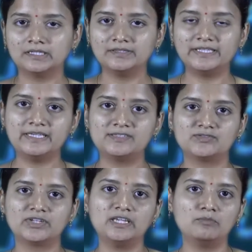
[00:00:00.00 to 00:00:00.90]
these
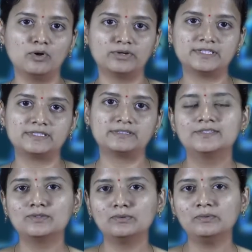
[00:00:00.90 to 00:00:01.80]
three bonds.
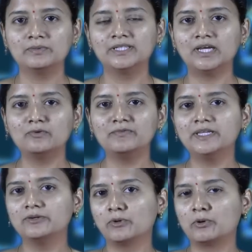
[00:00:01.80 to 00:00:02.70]
So now we
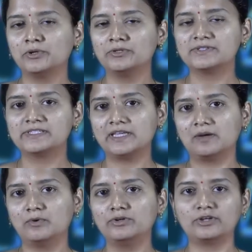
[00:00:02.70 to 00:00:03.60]
are going to see
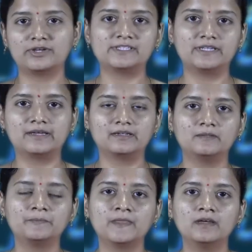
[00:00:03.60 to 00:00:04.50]
about torsion angle.
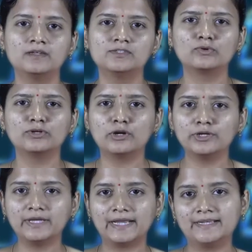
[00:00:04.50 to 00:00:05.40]
So in
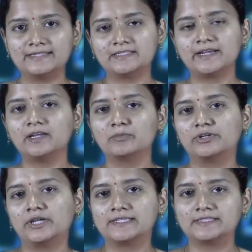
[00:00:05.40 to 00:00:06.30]
order to understand
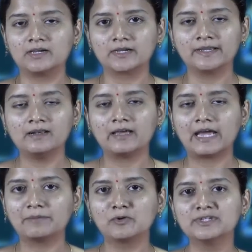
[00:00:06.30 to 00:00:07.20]
about torsion angle,
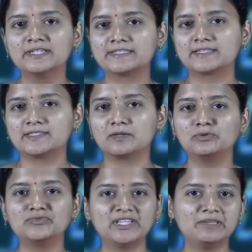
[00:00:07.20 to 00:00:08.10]
I am going to discuss
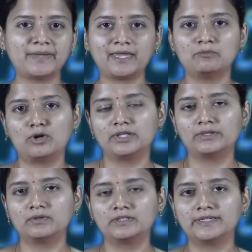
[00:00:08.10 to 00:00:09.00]
about three main
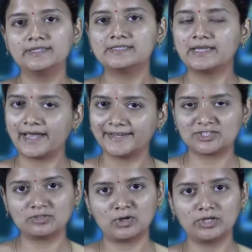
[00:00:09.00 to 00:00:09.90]
molecules, that is
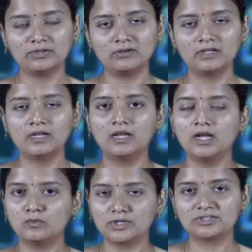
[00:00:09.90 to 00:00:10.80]
hydrogen molecule,
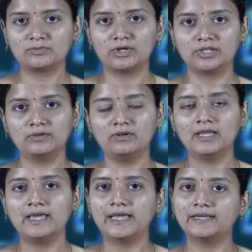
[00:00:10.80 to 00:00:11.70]
water molecule
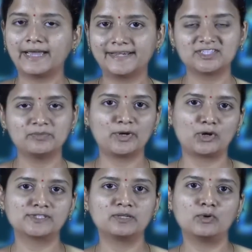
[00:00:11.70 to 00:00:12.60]
and hydrogen
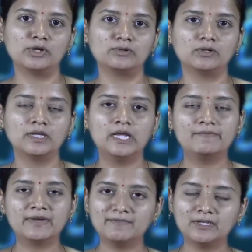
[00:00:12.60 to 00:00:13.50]
peroxide molecule.
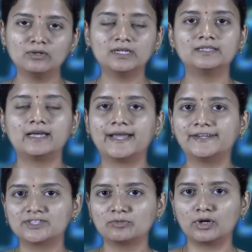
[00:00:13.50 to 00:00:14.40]
When we look at the
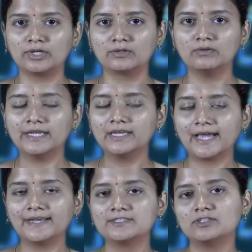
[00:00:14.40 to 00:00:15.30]
hydrogen molecule, in
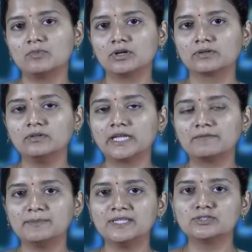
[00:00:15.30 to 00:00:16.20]
hydrogen molecule there
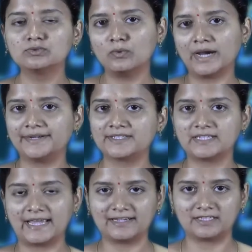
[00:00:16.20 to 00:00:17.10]
will be two
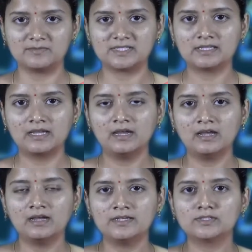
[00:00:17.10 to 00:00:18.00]
hydrogen atoms.
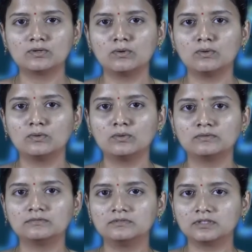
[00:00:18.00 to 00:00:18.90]

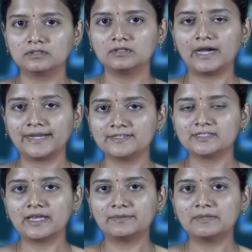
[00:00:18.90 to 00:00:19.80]
So the
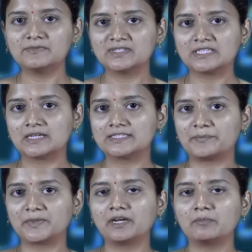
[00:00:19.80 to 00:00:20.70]
hydrogen atoms which are
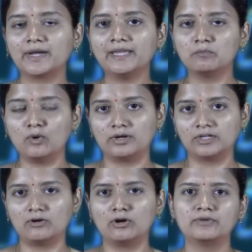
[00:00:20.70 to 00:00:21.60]
separated by bond,
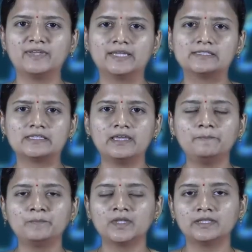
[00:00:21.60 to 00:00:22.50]
or we can
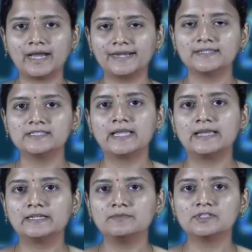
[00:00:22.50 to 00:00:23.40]
say the hydrogen
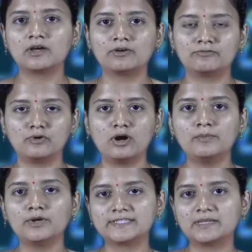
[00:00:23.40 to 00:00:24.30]
atoms are
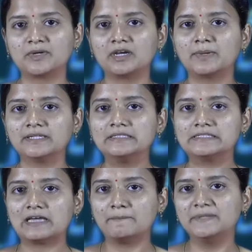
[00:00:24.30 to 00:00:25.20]
formed or separated by
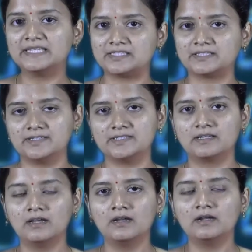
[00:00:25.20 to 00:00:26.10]
some distance.
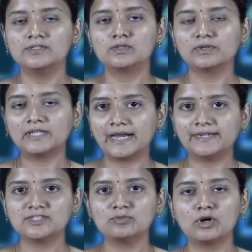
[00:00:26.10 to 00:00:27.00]
So in the
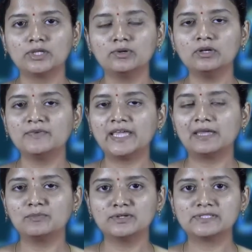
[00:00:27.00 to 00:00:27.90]
hydrogen molecule we are
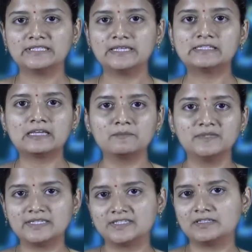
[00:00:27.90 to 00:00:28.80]
able to see some
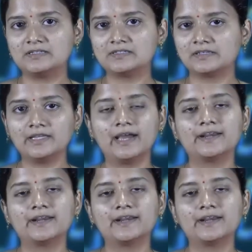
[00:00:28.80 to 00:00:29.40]
distance in the